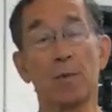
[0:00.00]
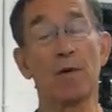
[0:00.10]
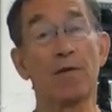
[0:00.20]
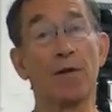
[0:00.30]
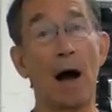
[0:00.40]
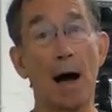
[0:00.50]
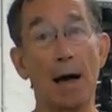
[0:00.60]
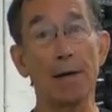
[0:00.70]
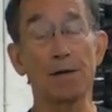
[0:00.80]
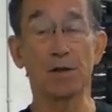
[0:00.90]

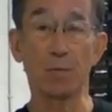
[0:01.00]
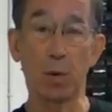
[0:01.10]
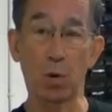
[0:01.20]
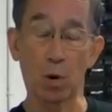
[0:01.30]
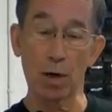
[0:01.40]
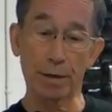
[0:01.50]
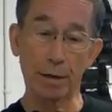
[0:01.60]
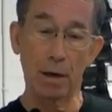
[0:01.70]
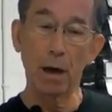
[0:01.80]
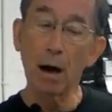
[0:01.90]
provide support
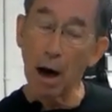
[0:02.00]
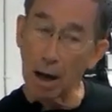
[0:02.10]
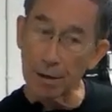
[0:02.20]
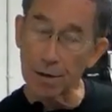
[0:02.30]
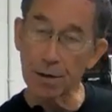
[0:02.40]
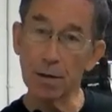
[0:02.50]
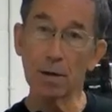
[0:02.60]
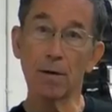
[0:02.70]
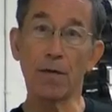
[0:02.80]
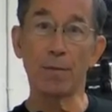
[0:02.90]
under
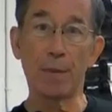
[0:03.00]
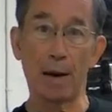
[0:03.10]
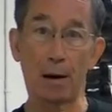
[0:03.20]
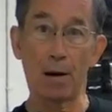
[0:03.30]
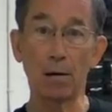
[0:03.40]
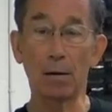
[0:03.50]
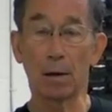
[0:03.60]
the barrel,